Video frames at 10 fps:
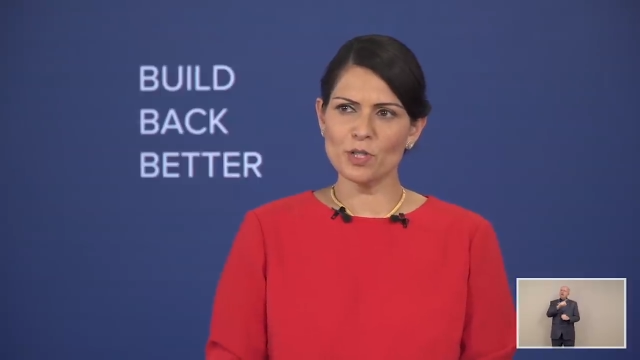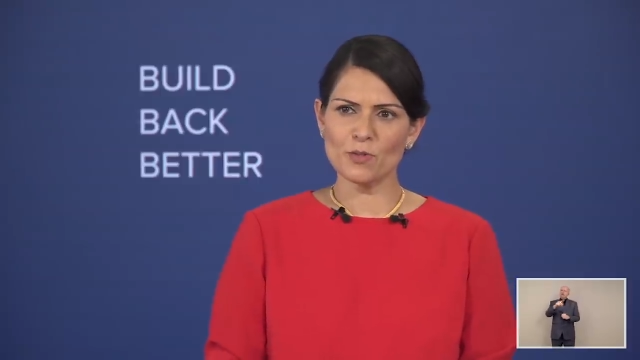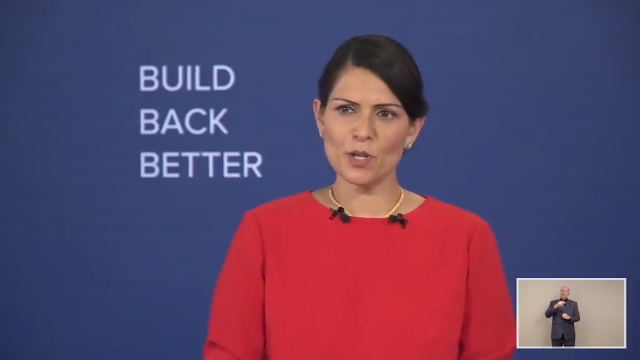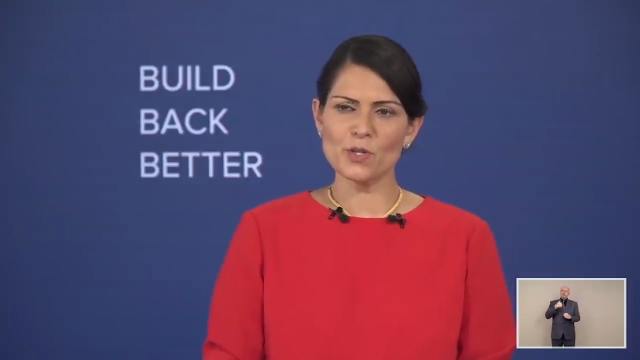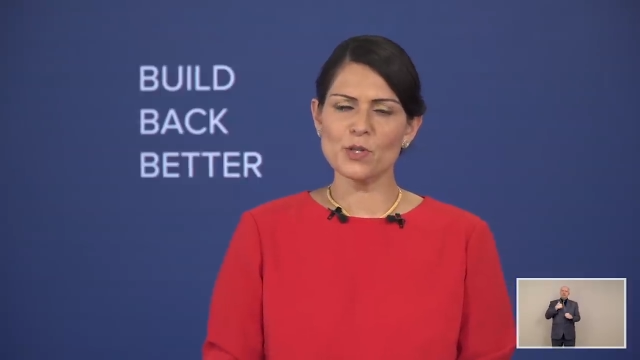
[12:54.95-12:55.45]
of
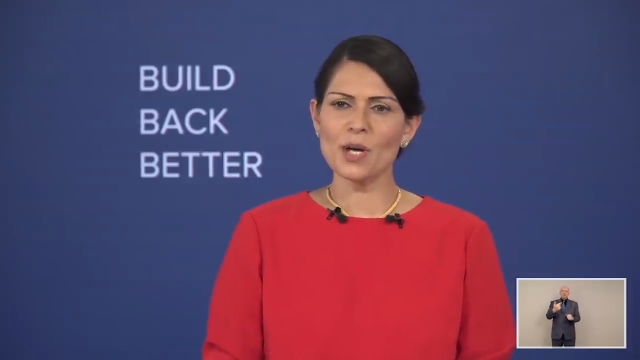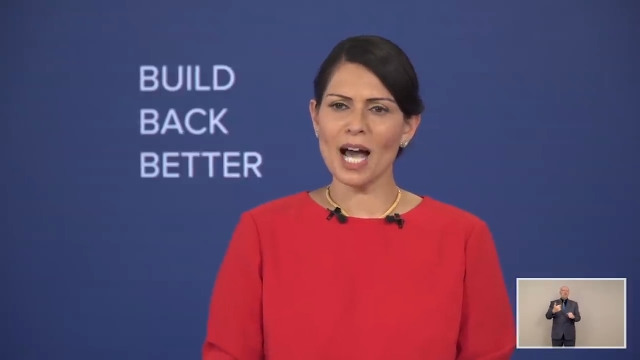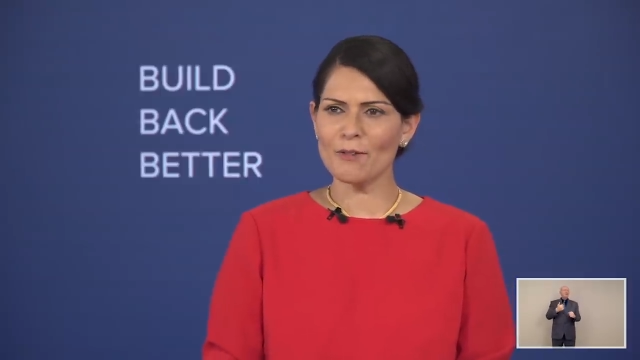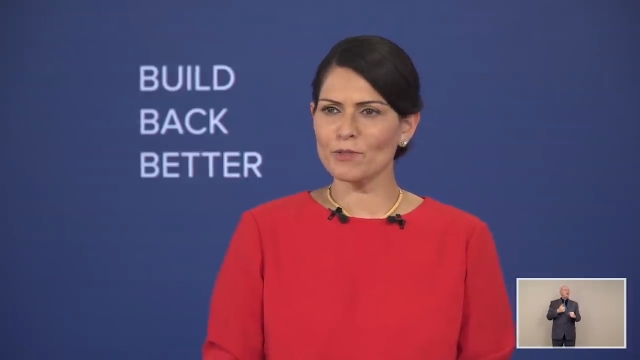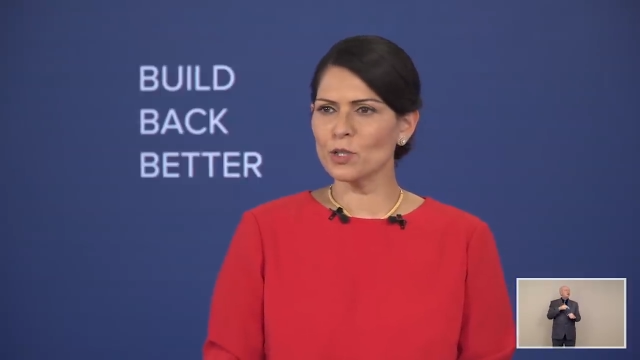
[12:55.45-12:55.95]
those who
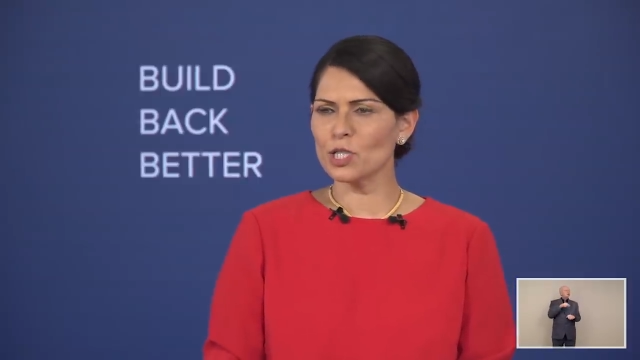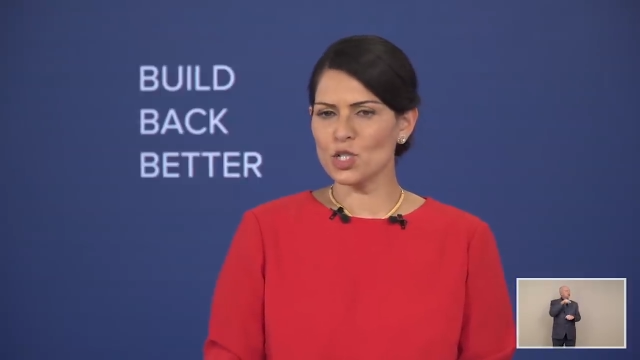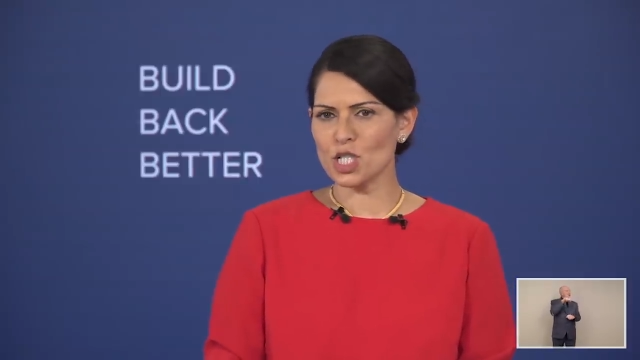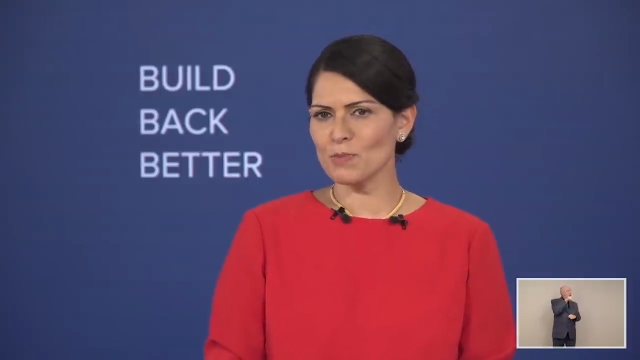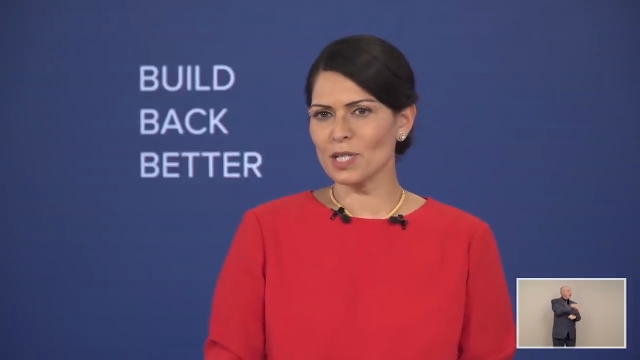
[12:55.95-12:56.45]
have no
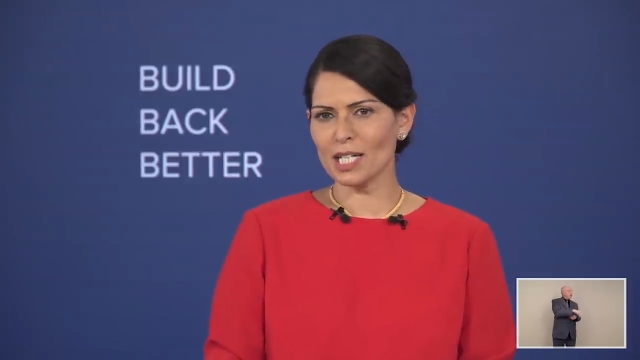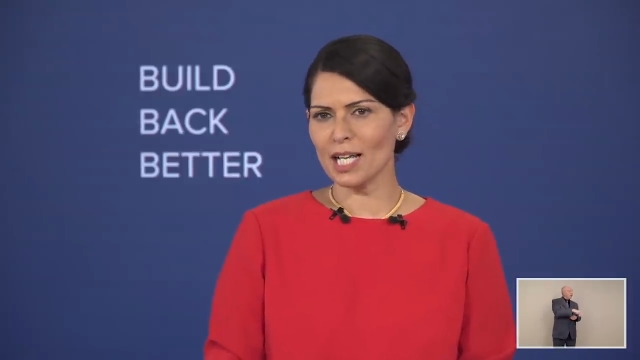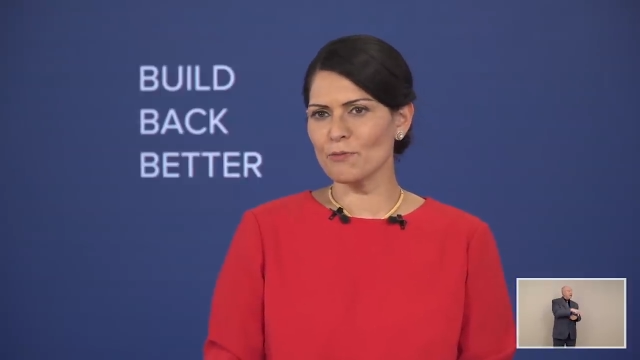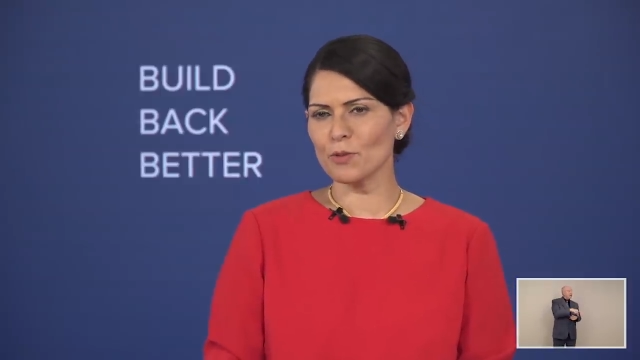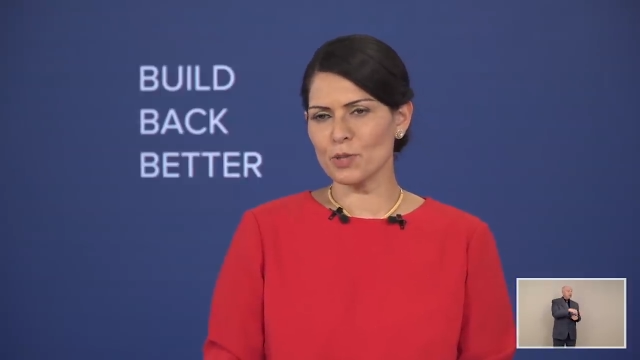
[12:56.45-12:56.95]
legitimate
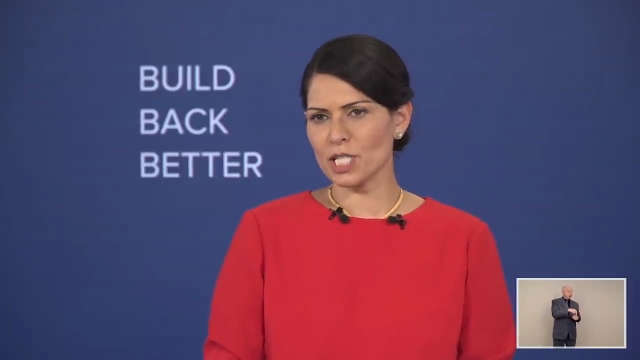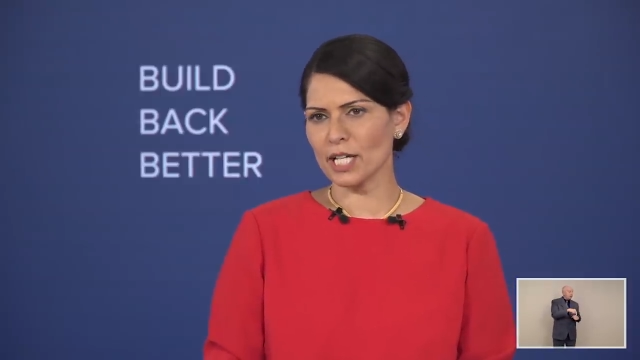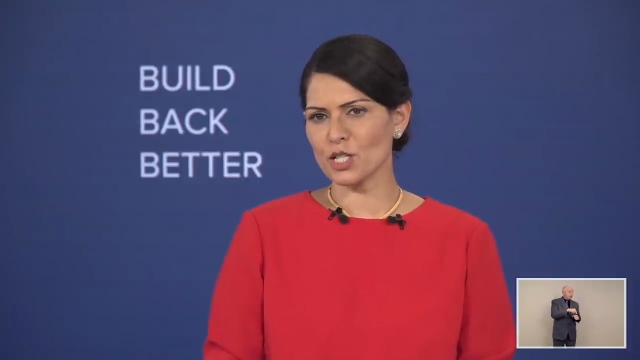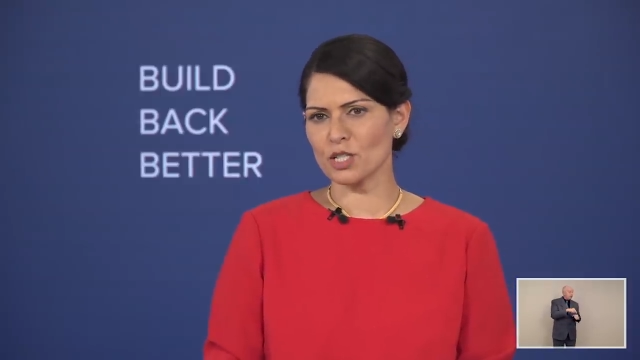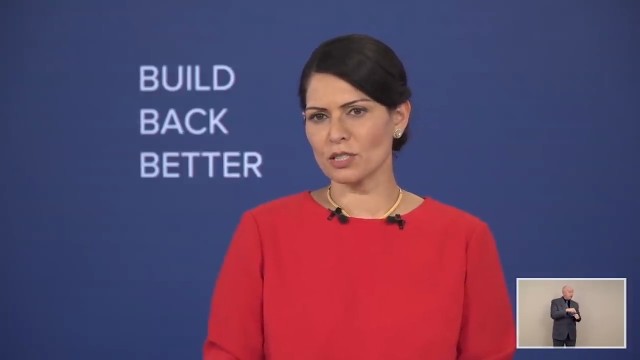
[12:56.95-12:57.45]
claim for
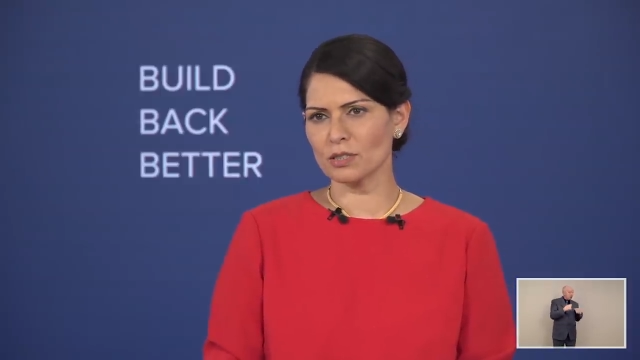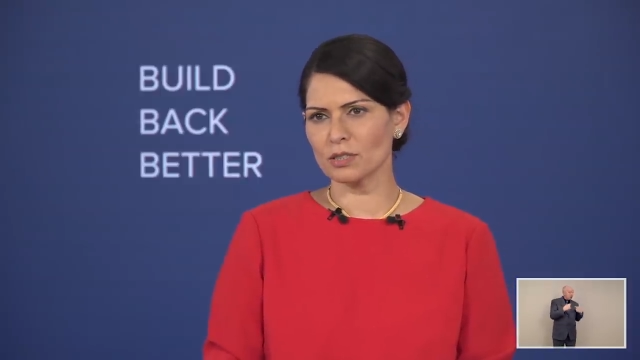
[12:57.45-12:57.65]
protection.